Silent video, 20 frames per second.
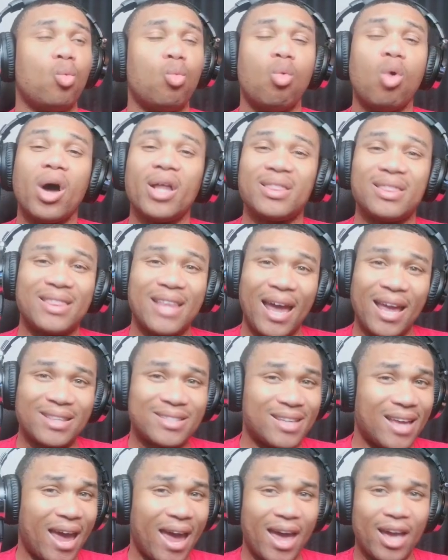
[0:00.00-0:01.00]
what
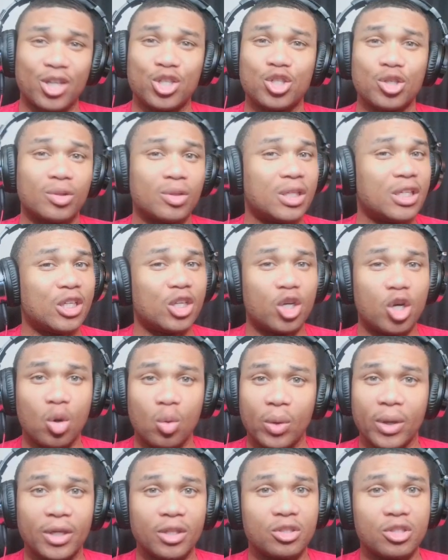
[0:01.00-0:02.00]
that's actually
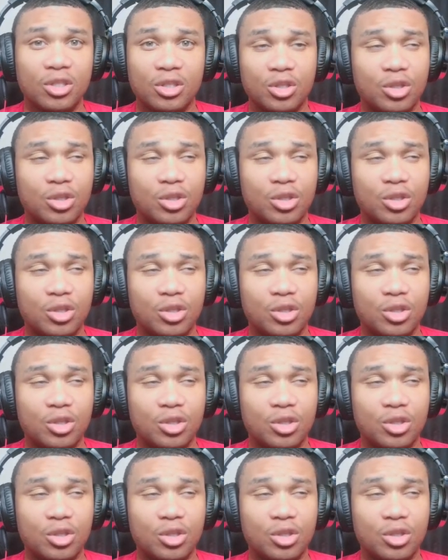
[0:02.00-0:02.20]
going to